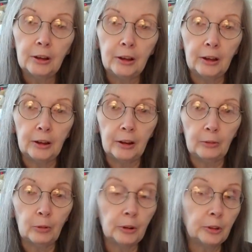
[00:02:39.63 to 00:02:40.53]
And I
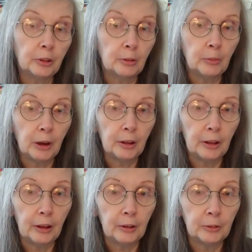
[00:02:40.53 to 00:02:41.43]
wanted to get them out of the
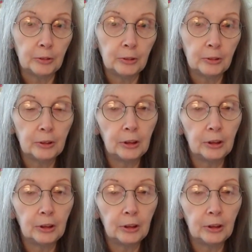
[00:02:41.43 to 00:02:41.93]
house.